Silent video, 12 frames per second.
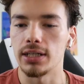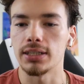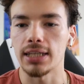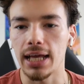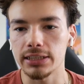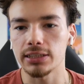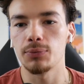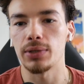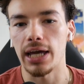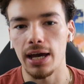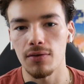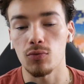And lastly, we
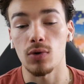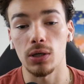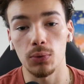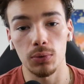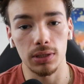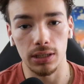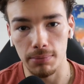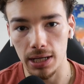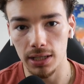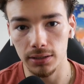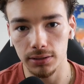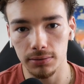have Raul
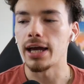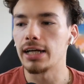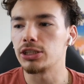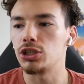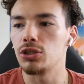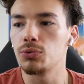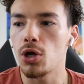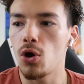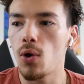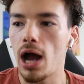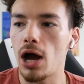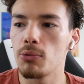Jimenez. Guys, do you
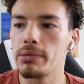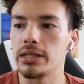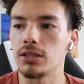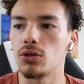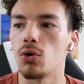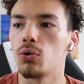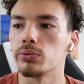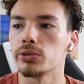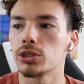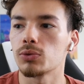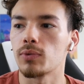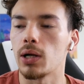know how many
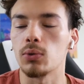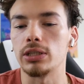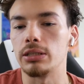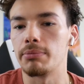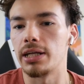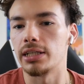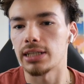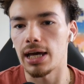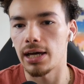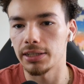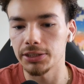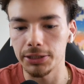goals Raul Jimenez
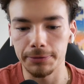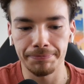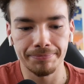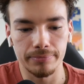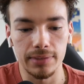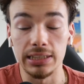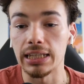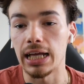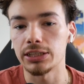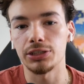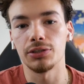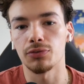has in the
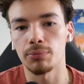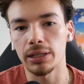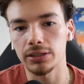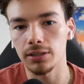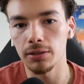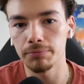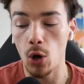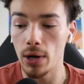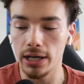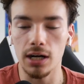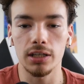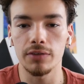last year for Mexico? Go
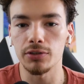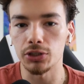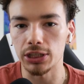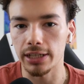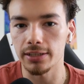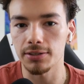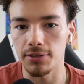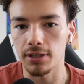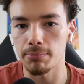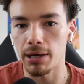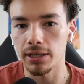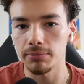ahead. I'll give you a second to think
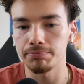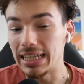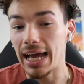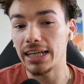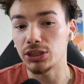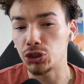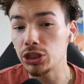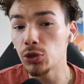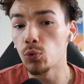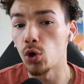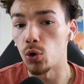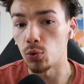about it. He has
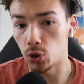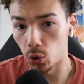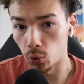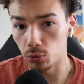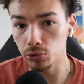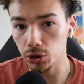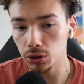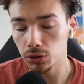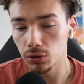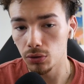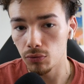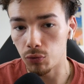zero goals
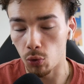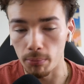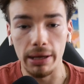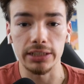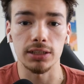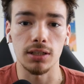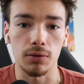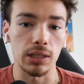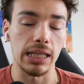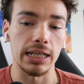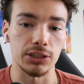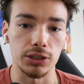for Mexico in the
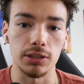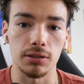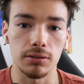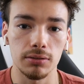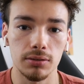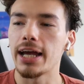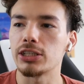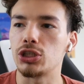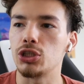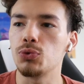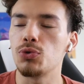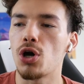last year. Guys, do
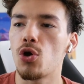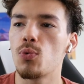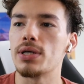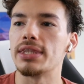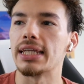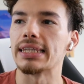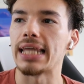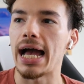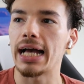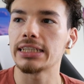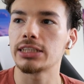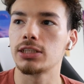you know when the
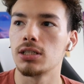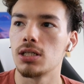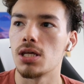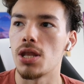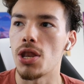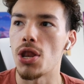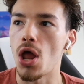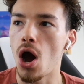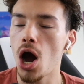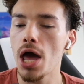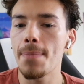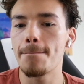last
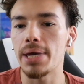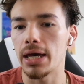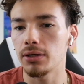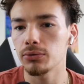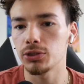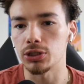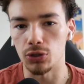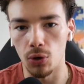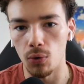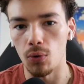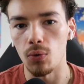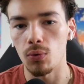non-penalty
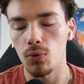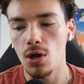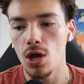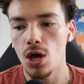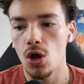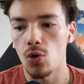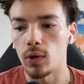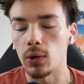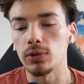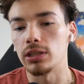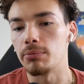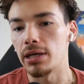goal
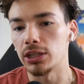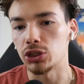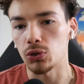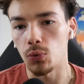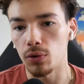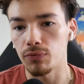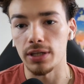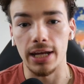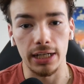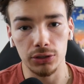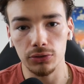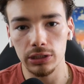Raul Jimenez scored for the
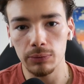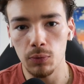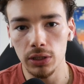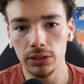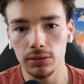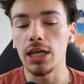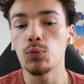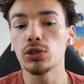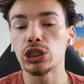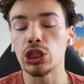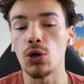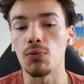national team was? It
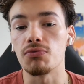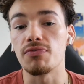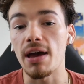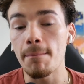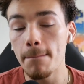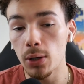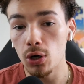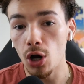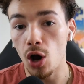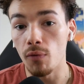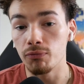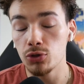was November
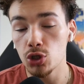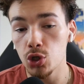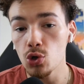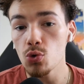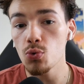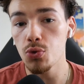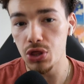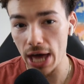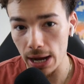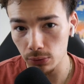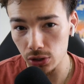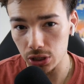of two
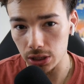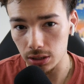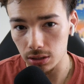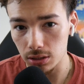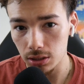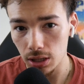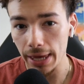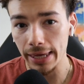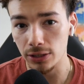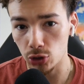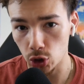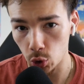thousand
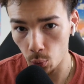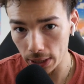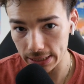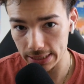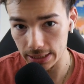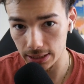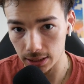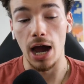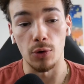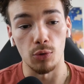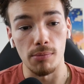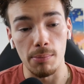twenty. I
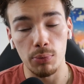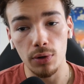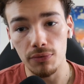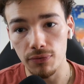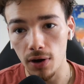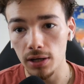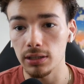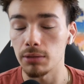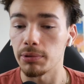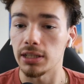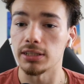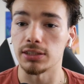remember it fondly
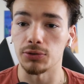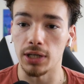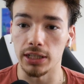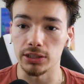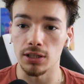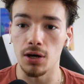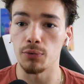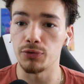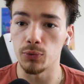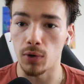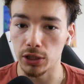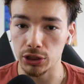because you guys know, if
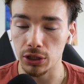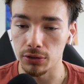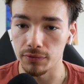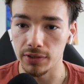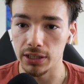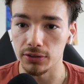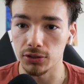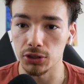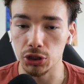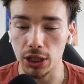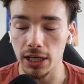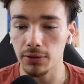you watch other videos on the
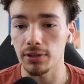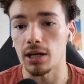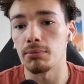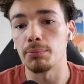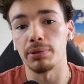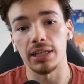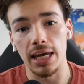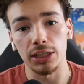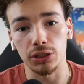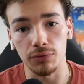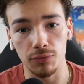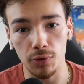channel, that I'm a big
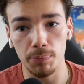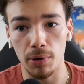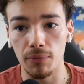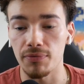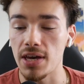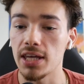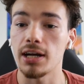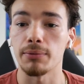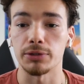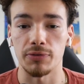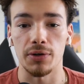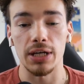Asian football fan, and I
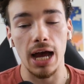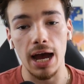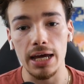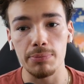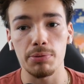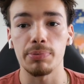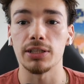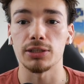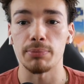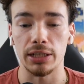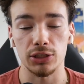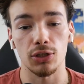was very hyped because
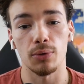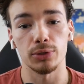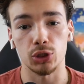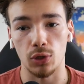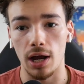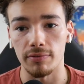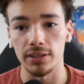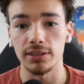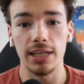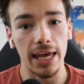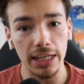Mexico was traveling to